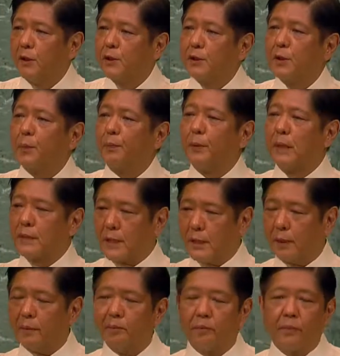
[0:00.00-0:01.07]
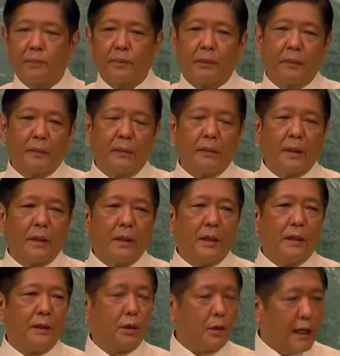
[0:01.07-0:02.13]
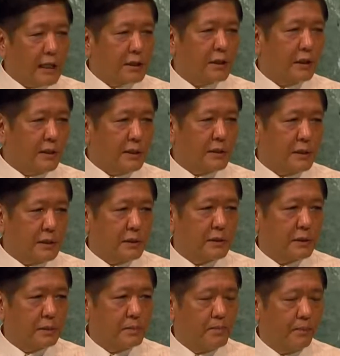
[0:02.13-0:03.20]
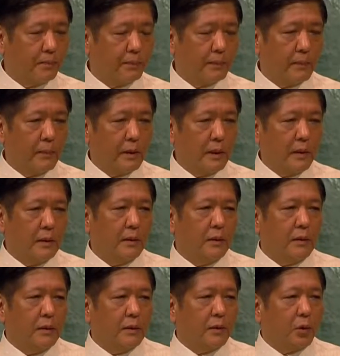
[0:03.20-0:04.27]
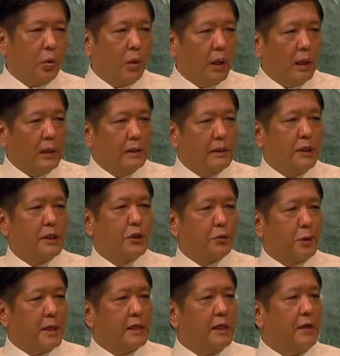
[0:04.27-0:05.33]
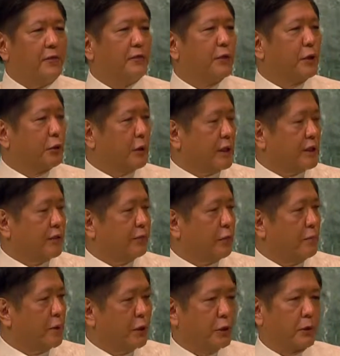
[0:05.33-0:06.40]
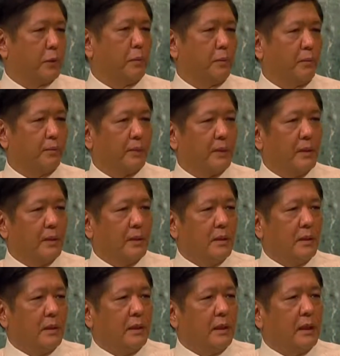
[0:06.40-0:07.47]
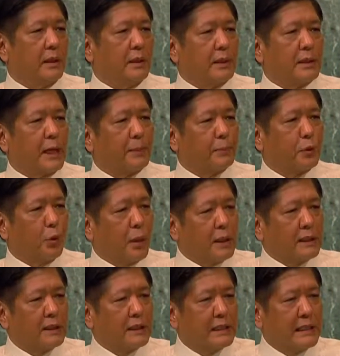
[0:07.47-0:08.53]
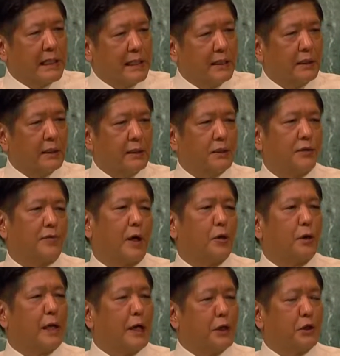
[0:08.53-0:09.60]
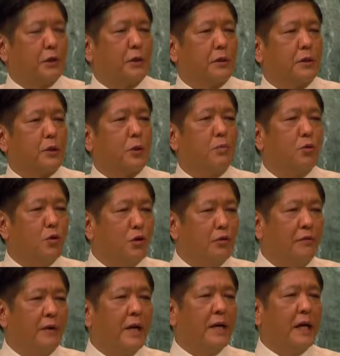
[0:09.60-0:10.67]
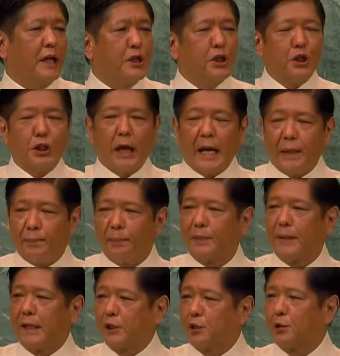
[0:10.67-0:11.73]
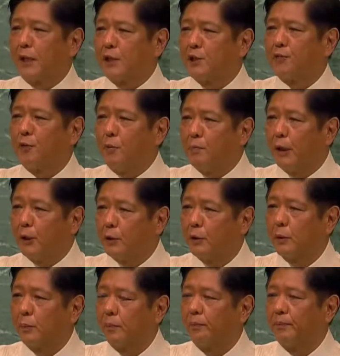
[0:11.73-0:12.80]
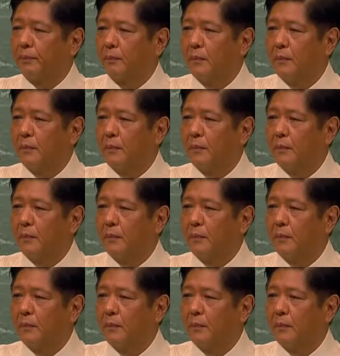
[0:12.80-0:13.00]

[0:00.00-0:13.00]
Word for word: Mr. President, Your Excellencies, the world is ready for transformation. It is up to us as leaders of our nations to move and shape that transformation.